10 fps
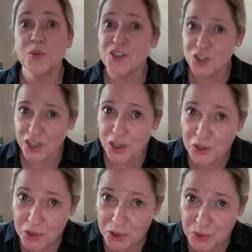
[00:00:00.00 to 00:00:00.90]
which
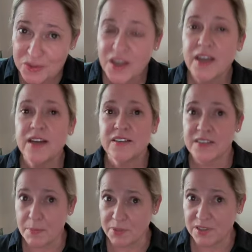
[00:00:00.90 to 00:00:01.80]
includes
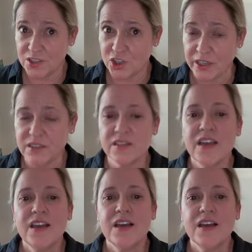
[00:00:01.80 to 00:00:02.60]
depositions.